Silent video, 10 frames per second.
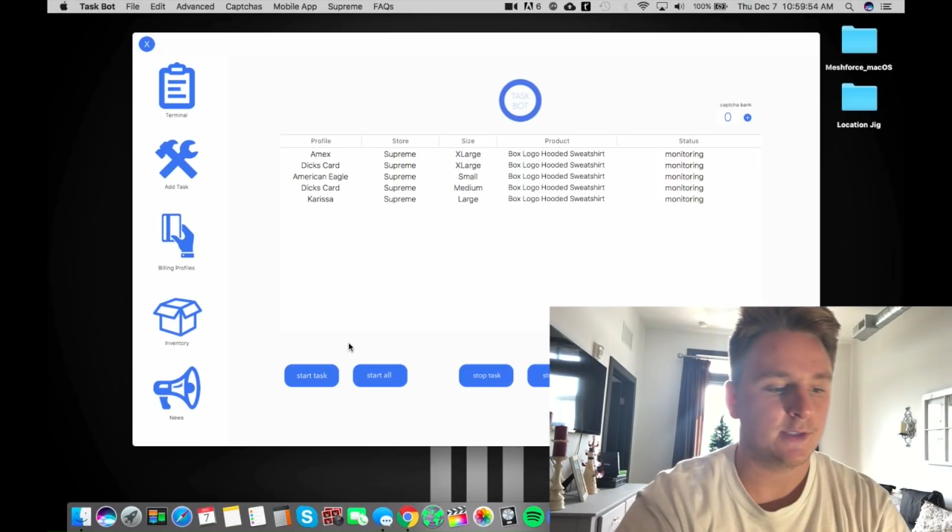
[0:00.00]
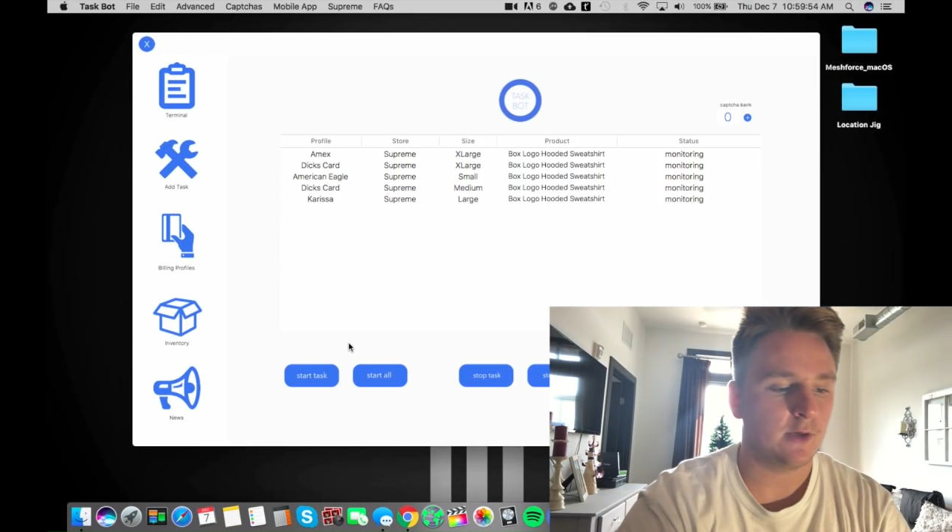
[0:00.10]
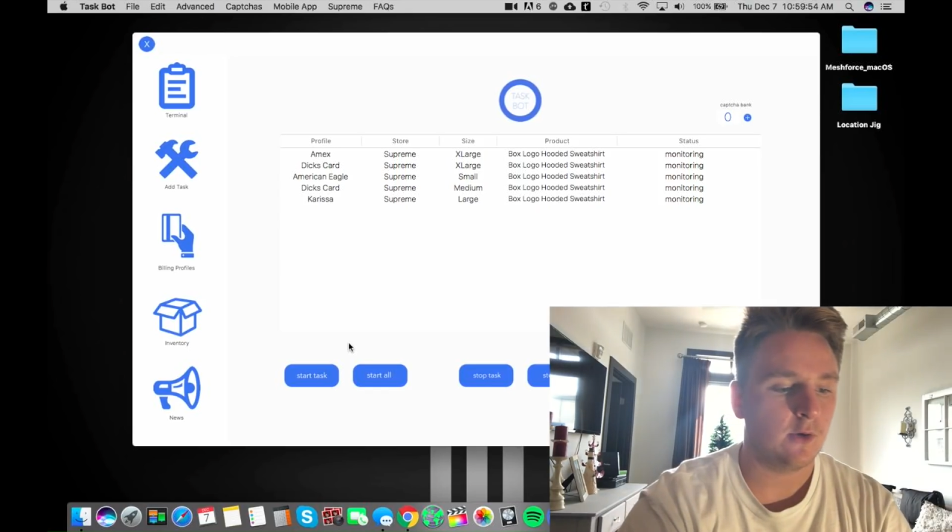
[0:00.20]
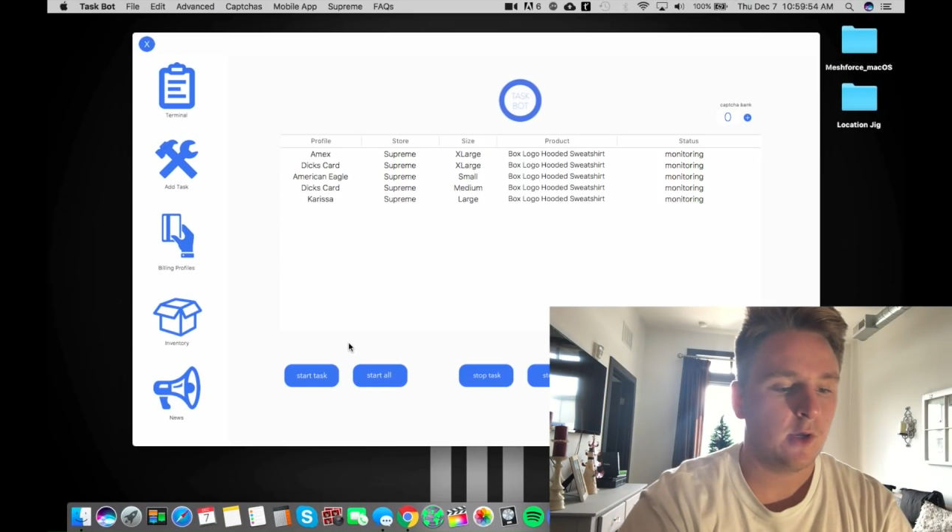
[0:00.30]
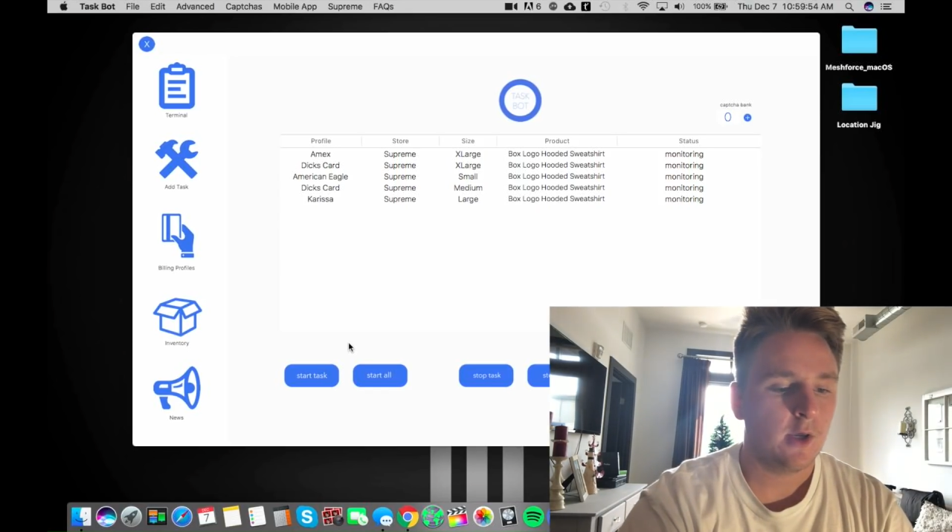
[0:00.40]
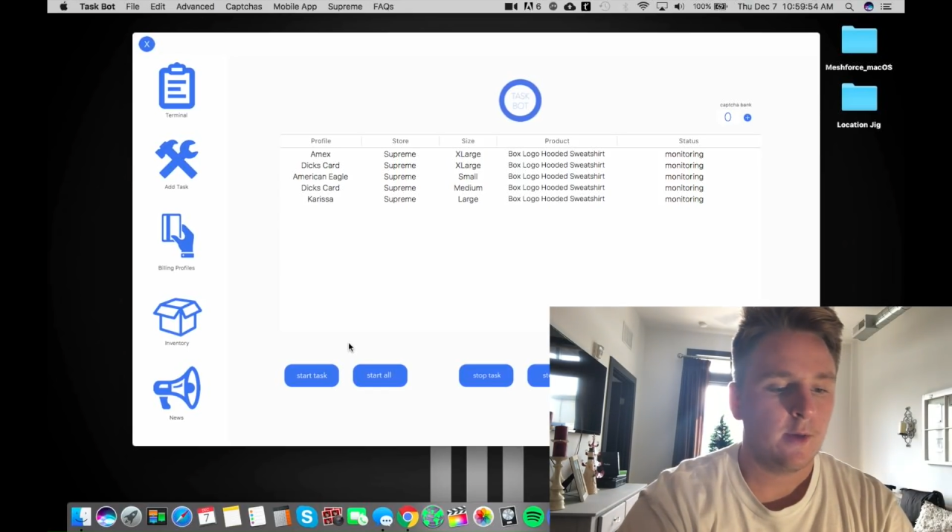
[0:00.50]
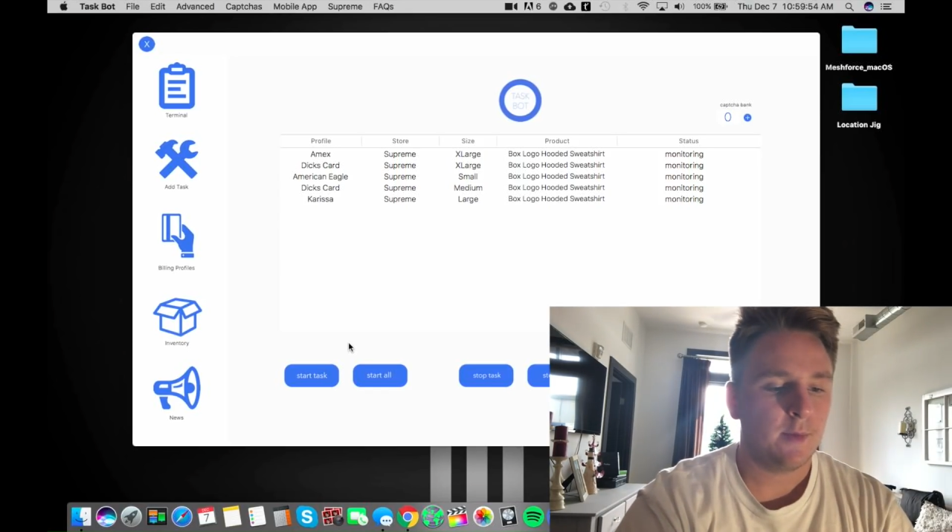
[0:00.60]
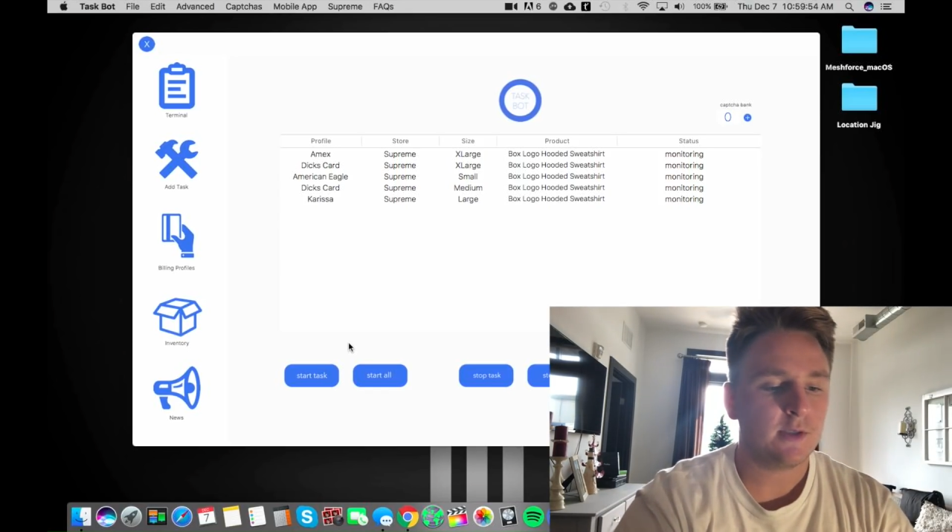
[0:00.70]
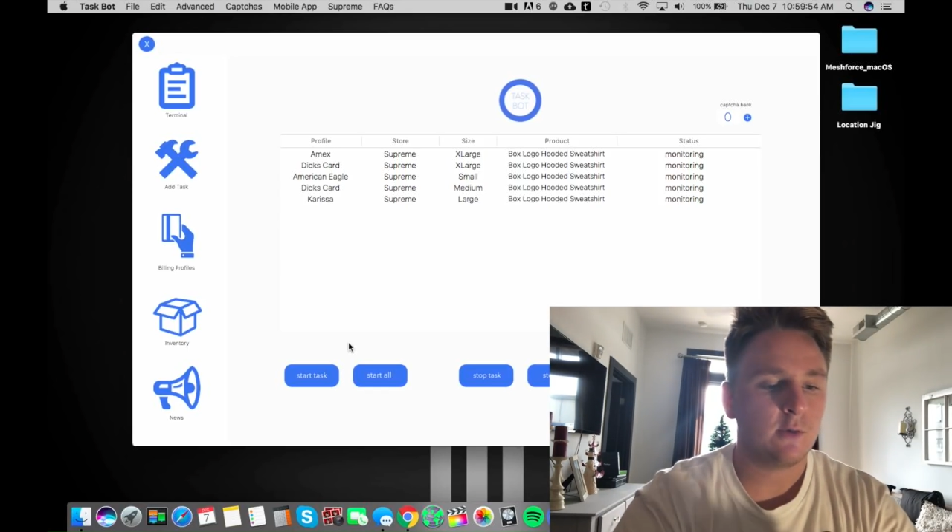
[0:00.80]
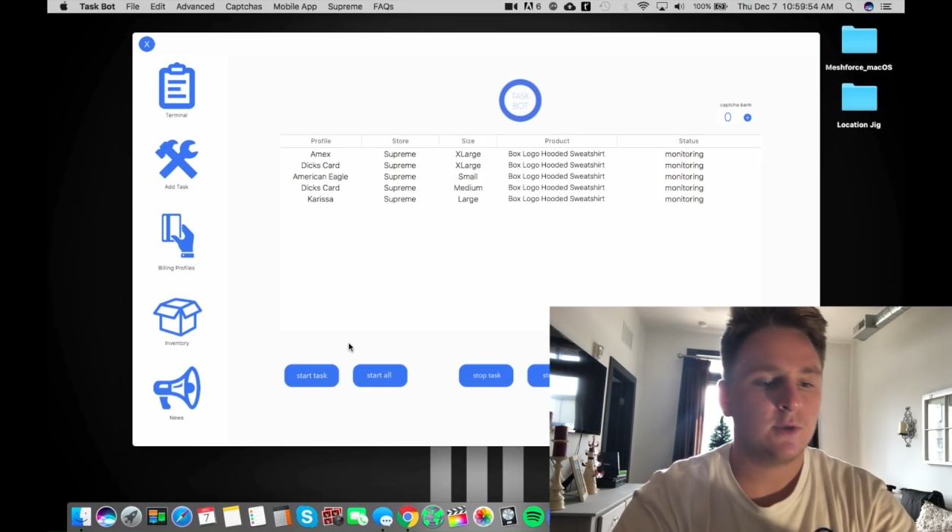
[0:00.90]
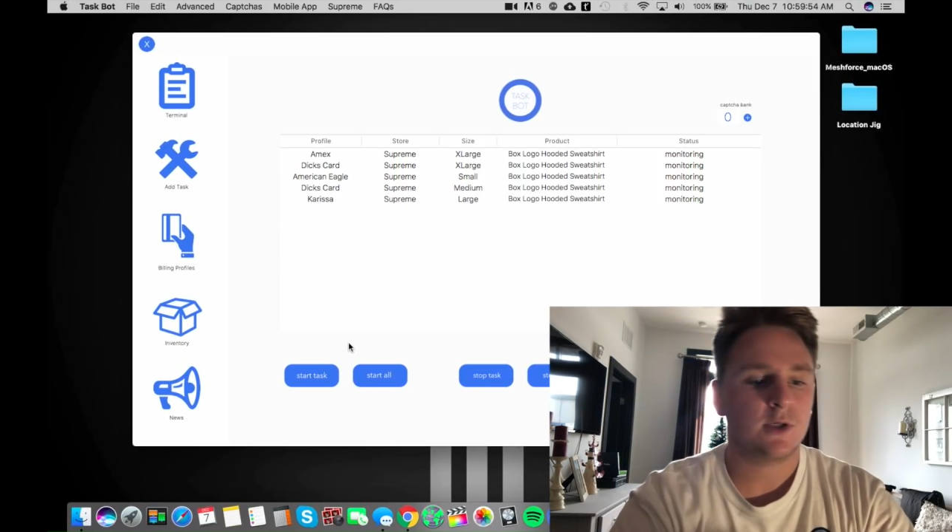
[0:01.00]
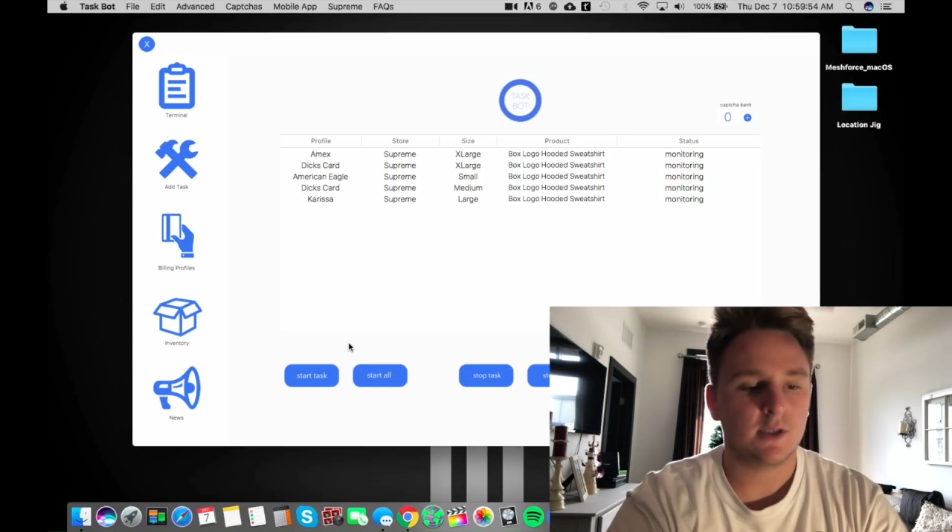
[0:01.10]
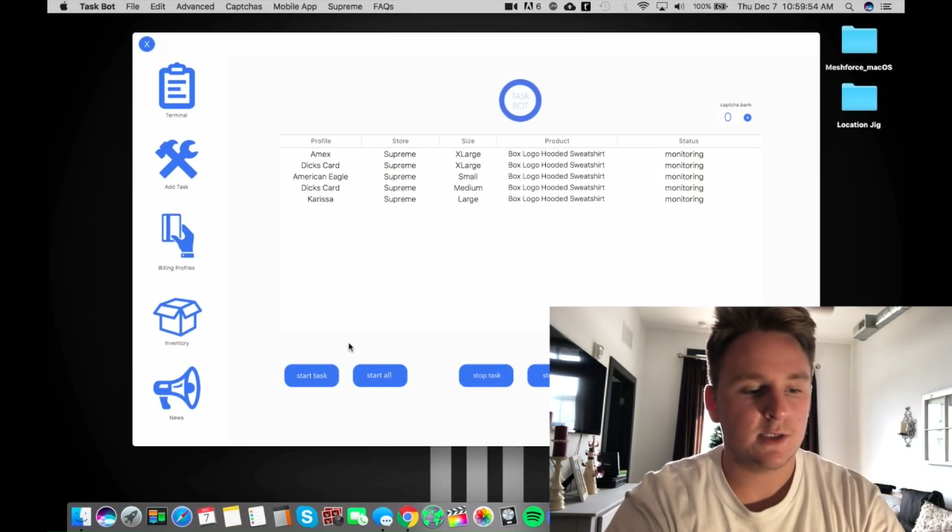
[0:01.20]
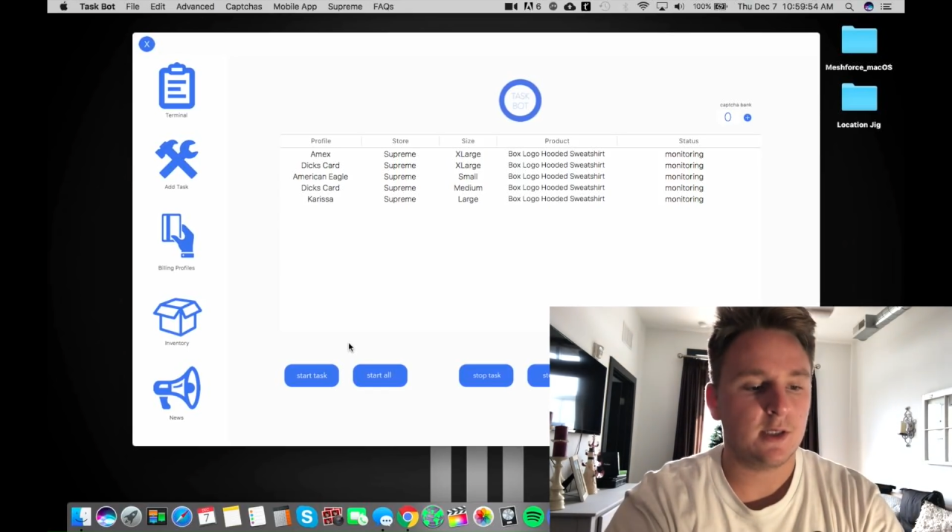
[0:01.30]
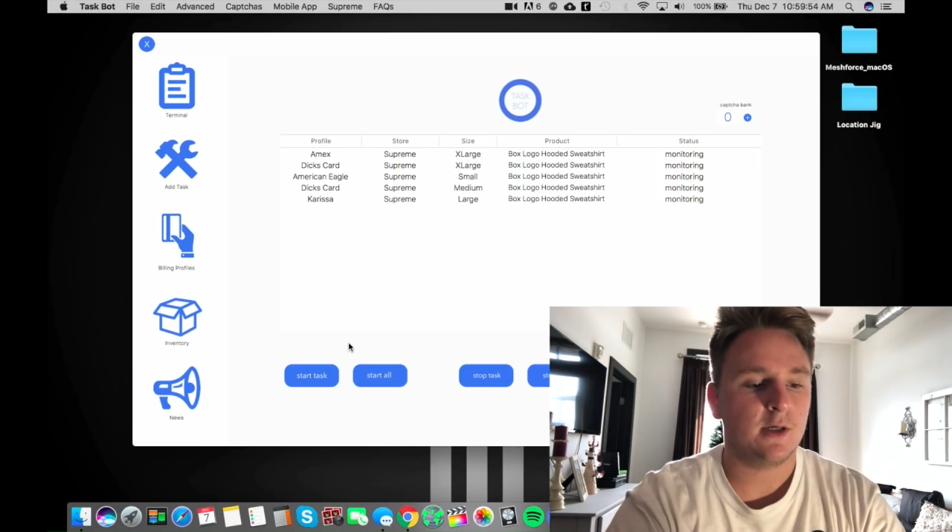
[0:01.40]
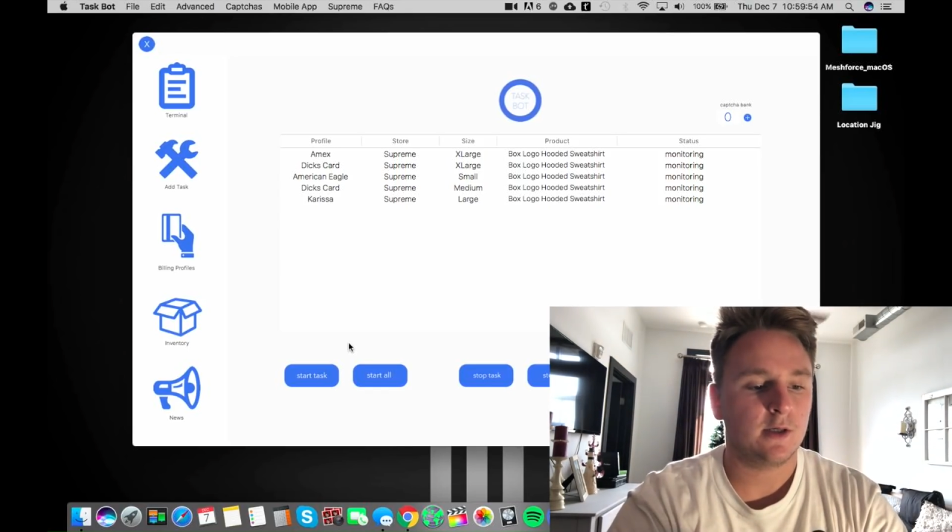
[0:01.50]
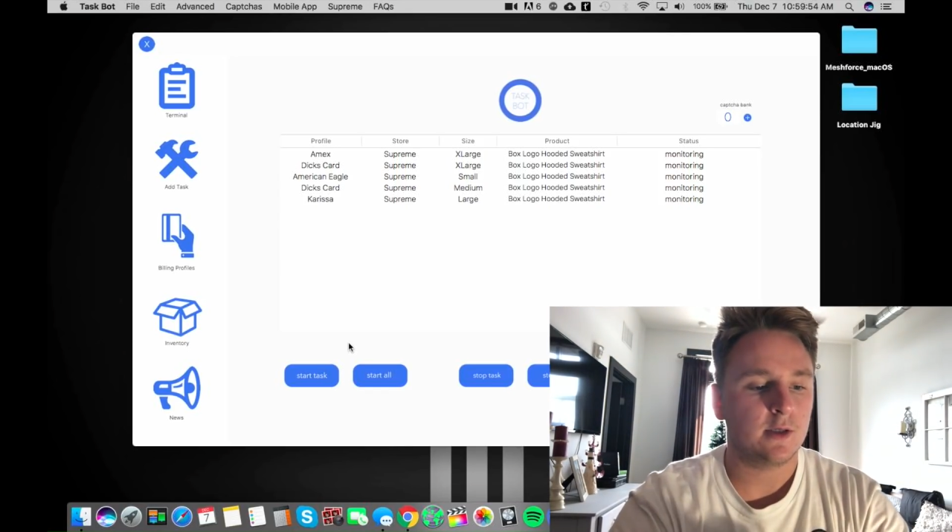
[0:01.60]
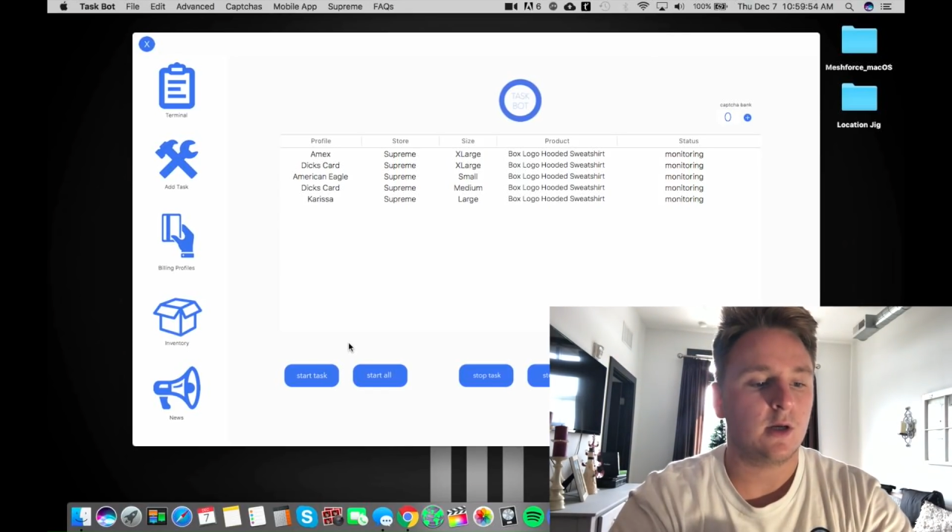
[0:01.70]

So basically what you're gonna see here,